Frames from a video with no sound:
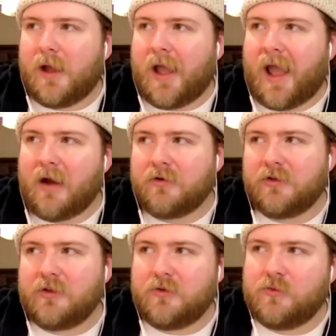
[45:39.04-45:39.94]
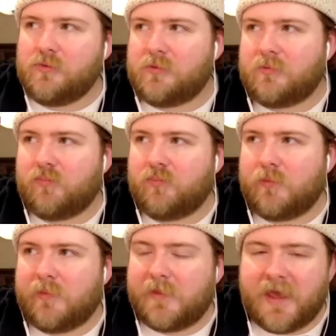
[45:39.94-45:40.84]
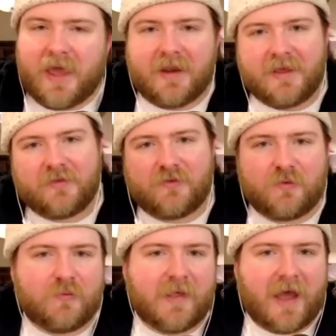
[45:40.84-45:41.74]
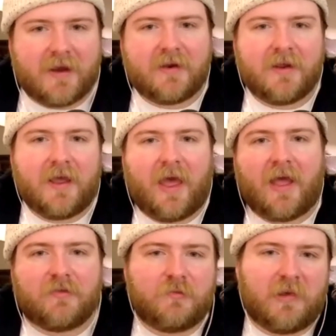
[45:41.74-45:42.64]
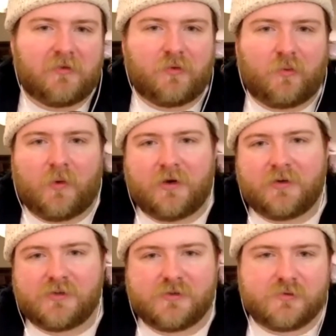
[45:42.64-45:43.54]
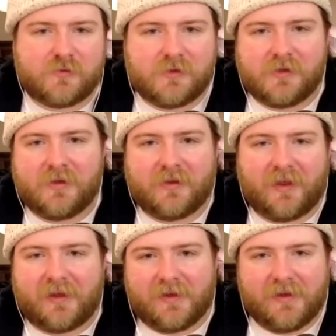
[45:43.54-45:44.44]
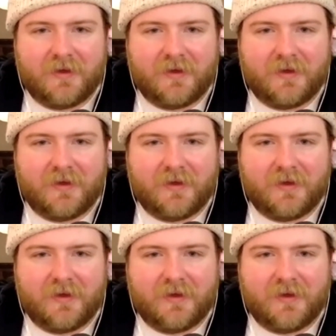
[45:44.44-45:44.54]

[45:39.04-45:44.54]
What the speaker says: how do you get into that headspace, or where do you like